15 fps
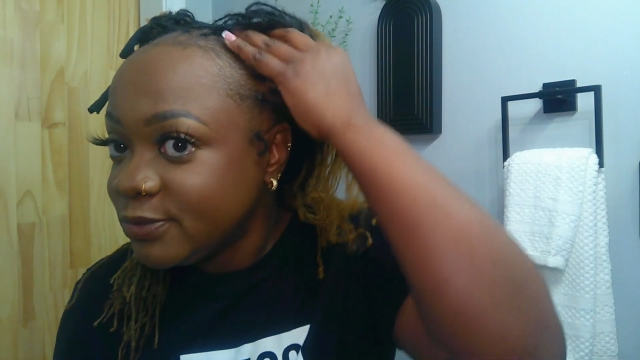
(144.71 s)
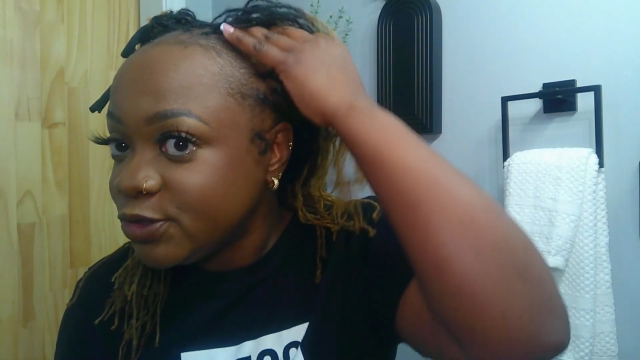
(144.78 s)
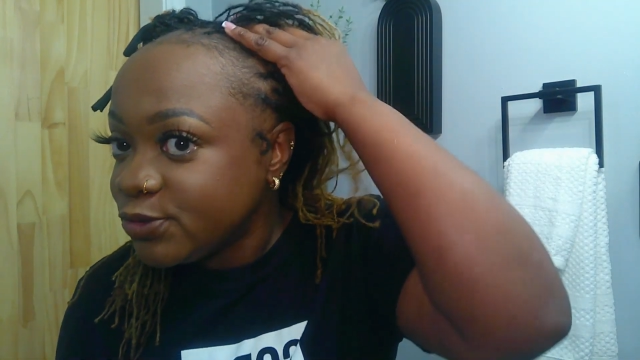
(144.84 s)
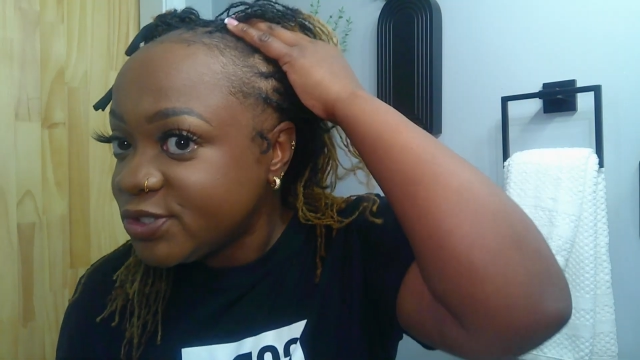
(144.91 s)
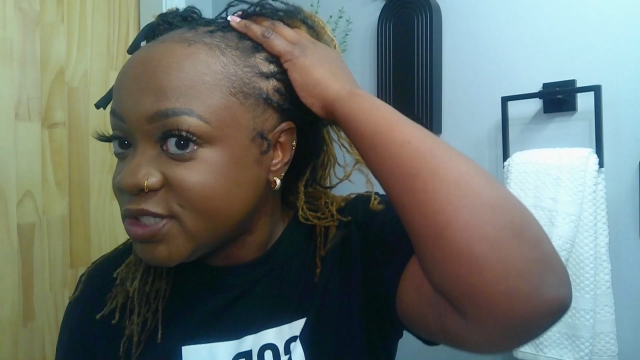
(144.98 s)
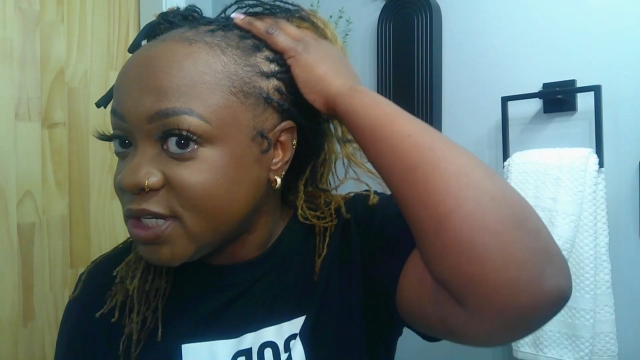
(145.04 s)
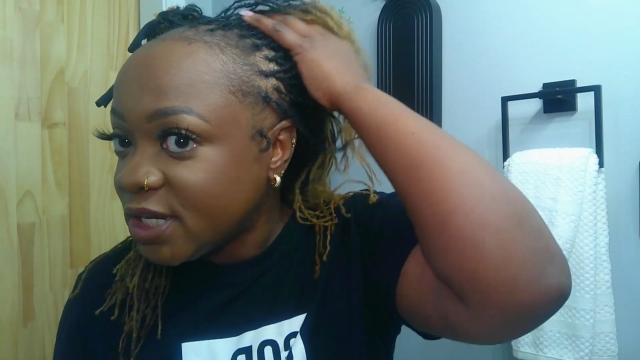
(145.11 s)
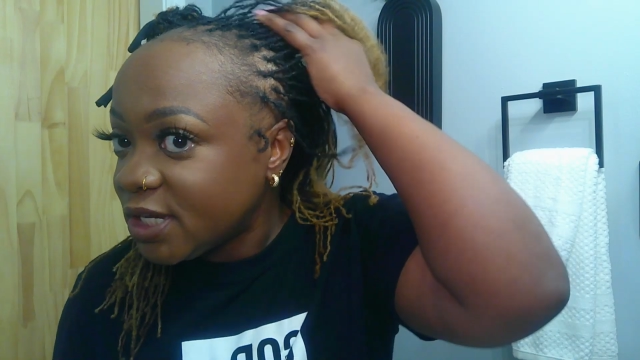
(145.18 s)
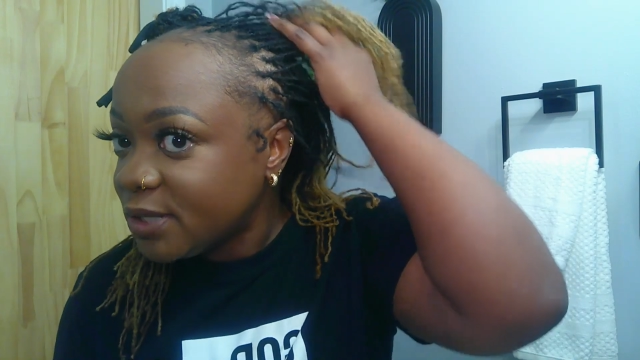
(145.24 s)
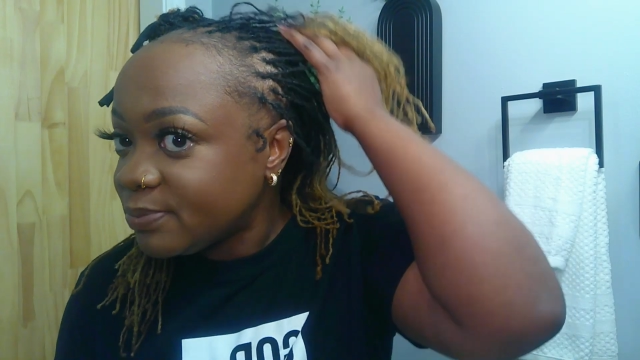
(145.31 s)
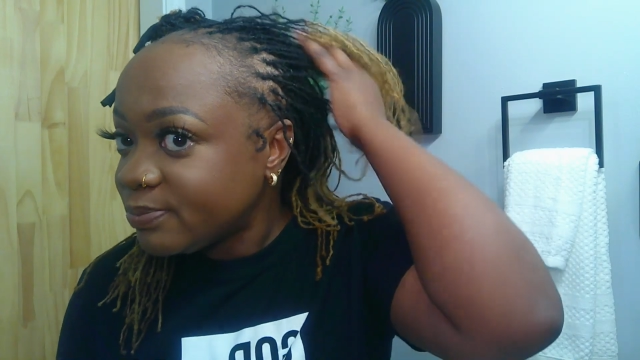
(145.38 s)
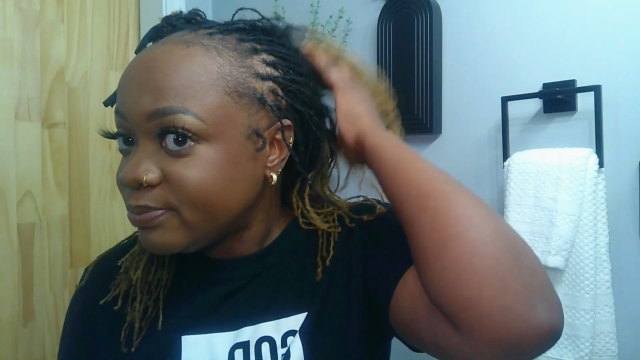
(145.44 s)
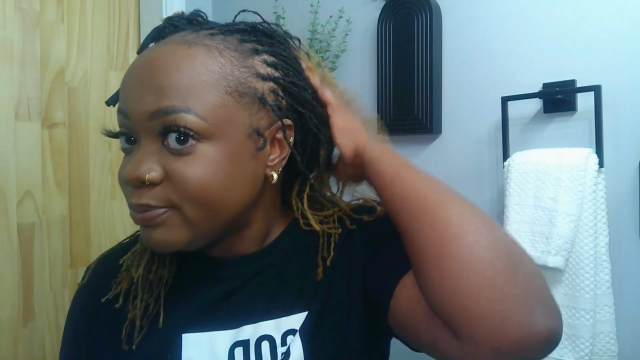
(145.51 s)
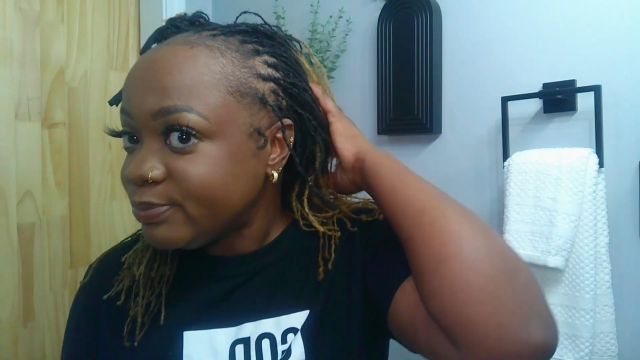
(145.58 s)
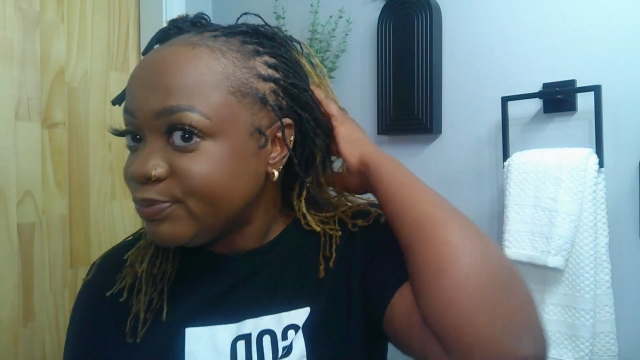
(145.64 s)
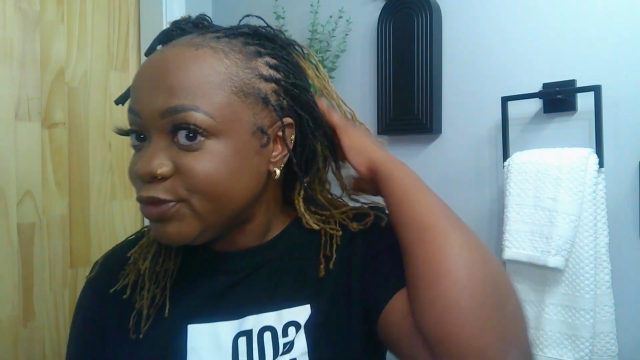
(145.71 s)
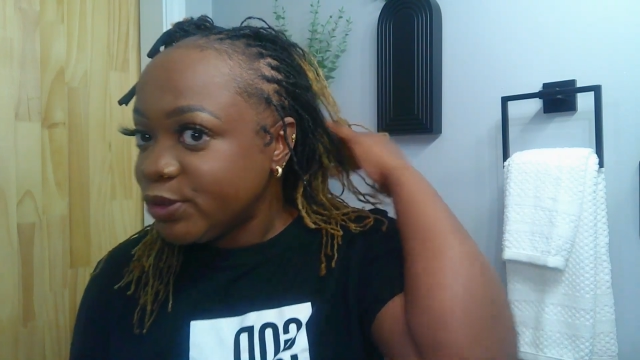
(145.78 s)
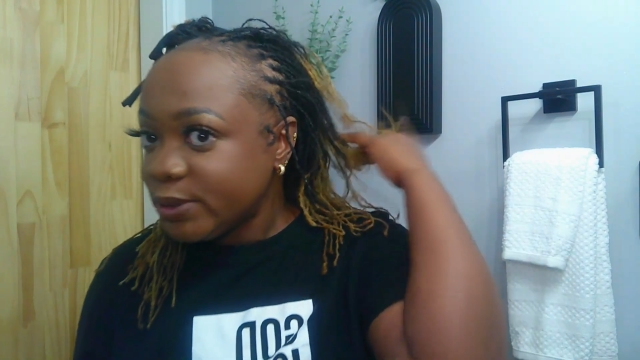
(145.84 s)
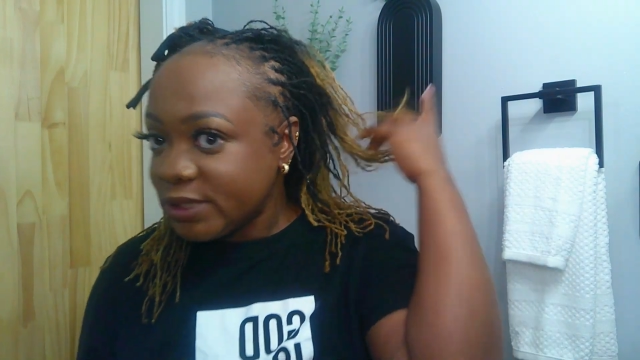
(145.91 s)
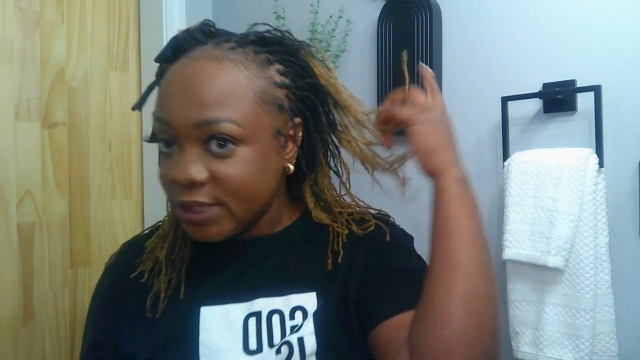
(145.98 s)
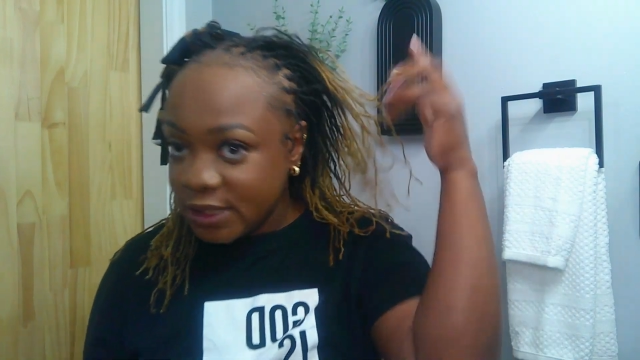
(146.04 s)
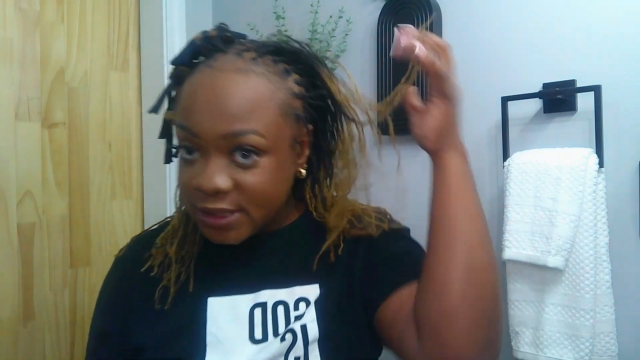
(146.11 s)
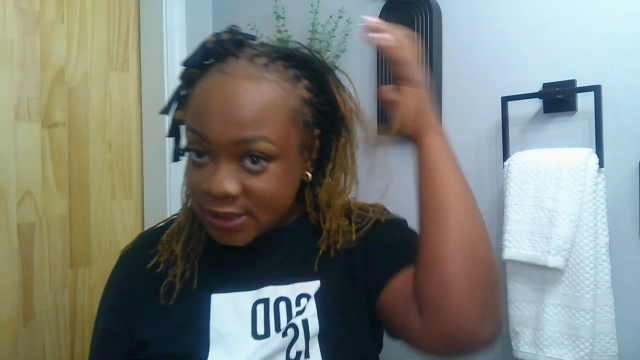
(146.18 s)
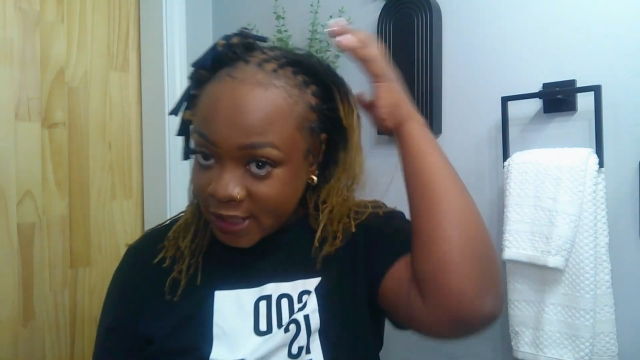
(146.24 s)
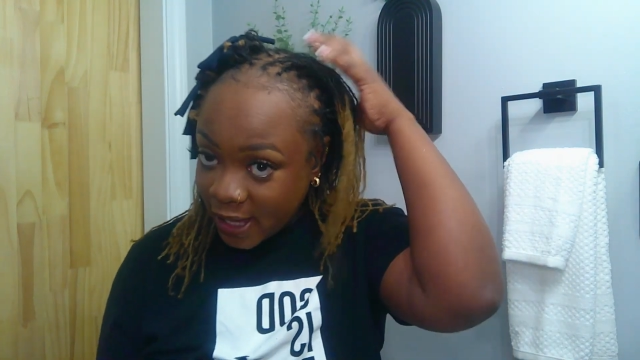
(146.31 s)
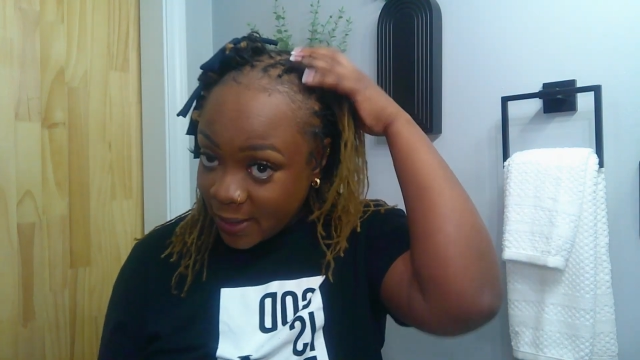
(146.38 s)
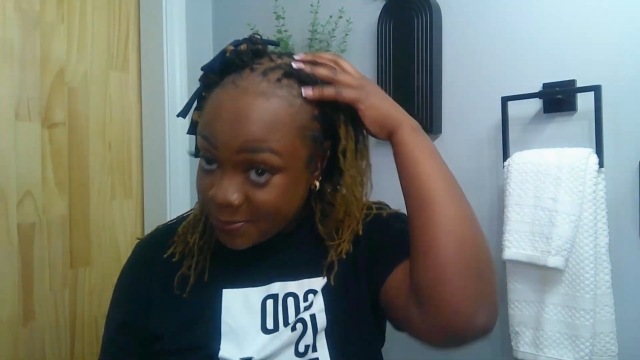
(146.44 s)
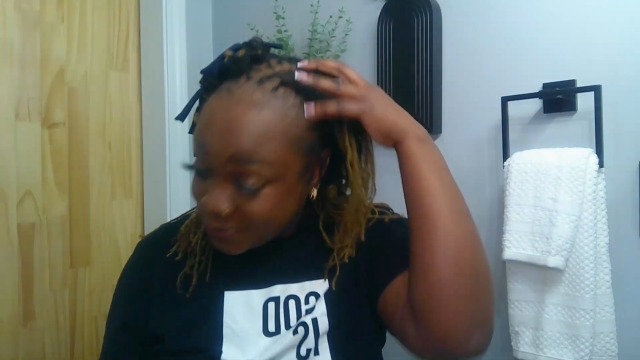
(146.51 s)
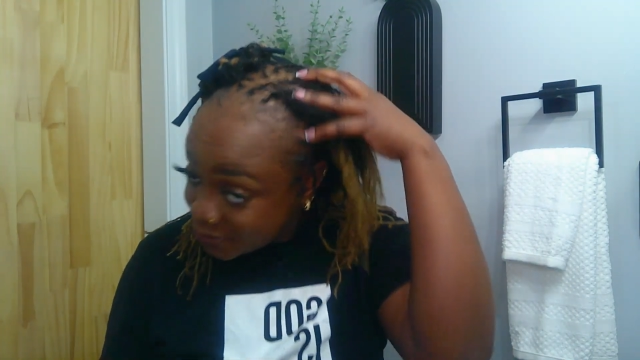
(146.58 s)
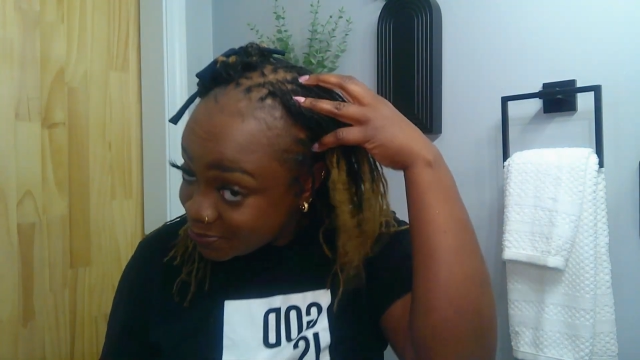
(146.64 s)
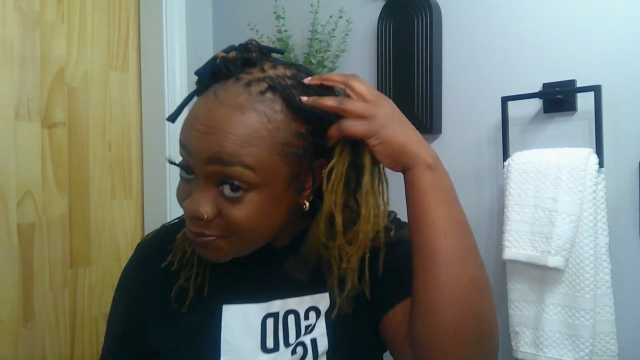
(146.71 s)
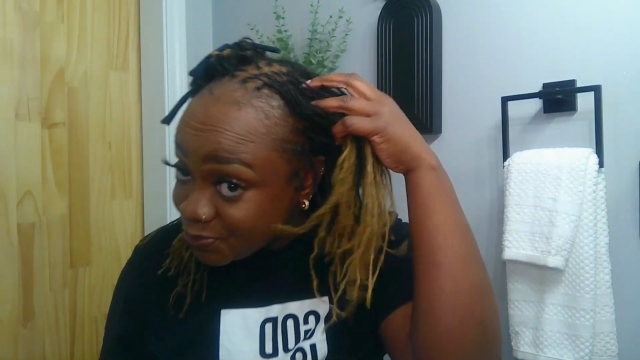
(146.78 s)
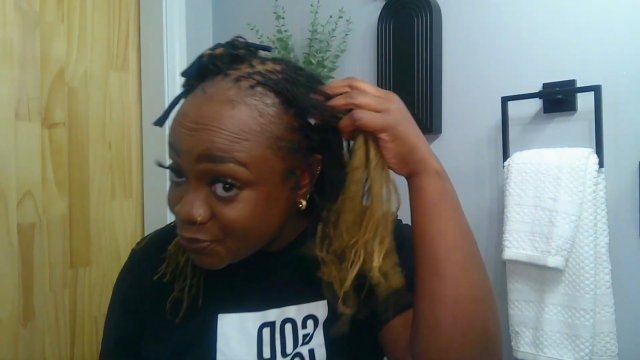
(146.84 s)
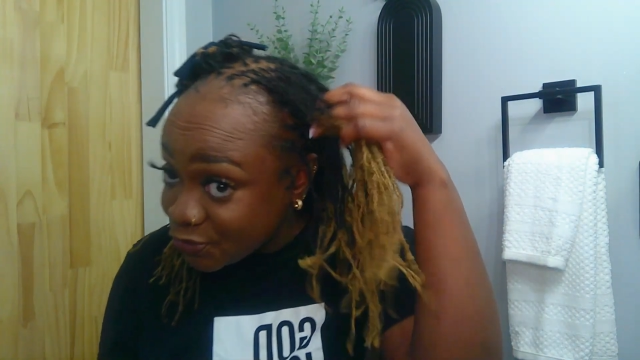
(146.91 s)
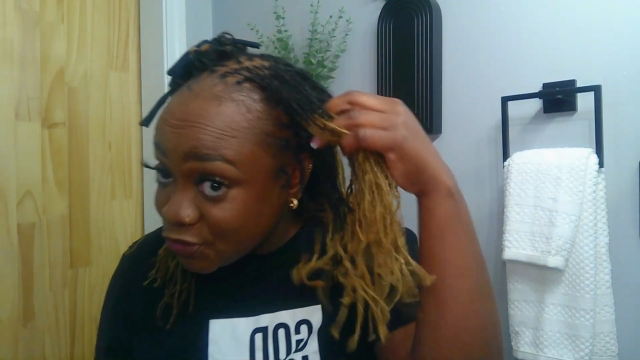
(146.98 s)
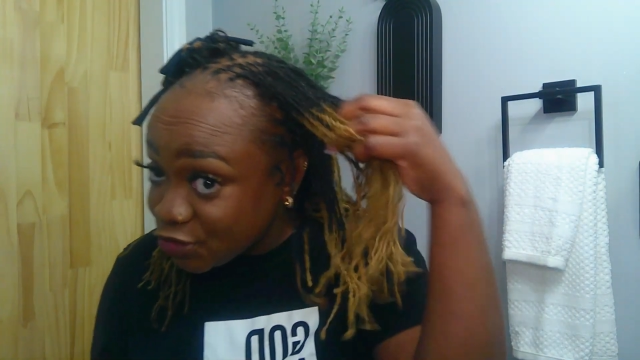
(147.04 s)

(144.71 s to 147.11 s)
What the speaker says: You see it. You see the scalps.